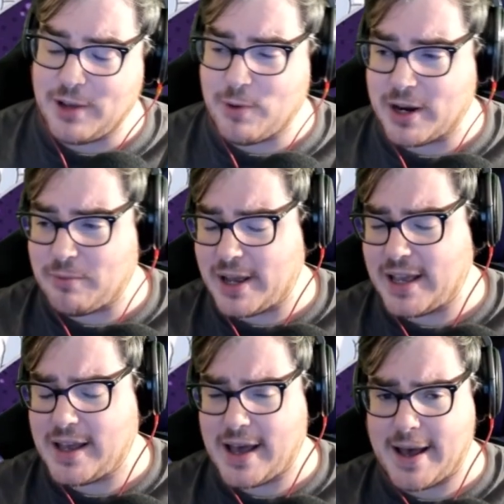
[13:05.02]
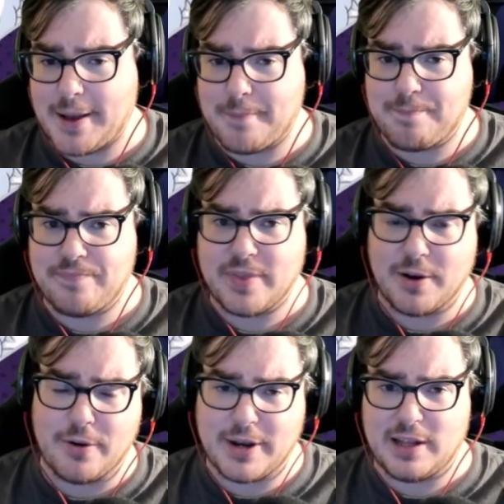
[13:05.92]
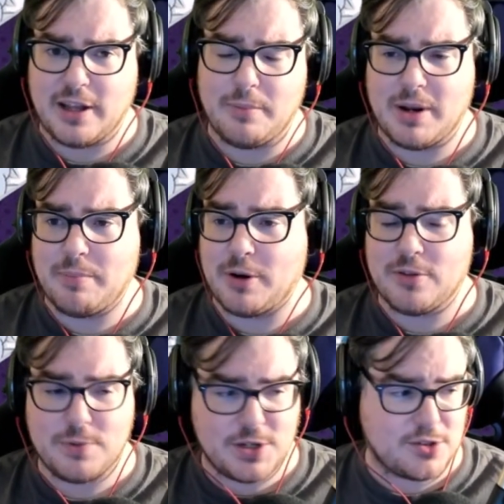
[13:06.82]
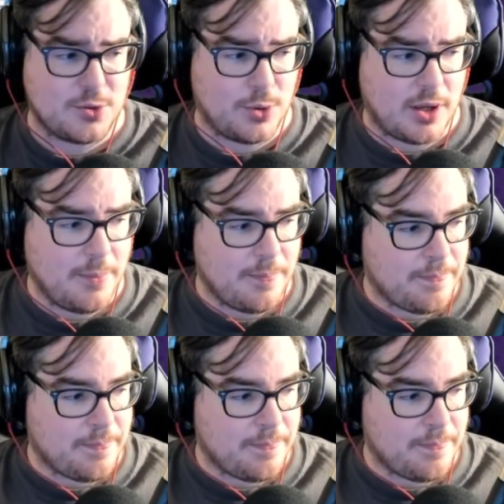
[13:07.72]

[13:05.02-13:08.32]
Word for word: one way, they're going a little bit of both, which is cool.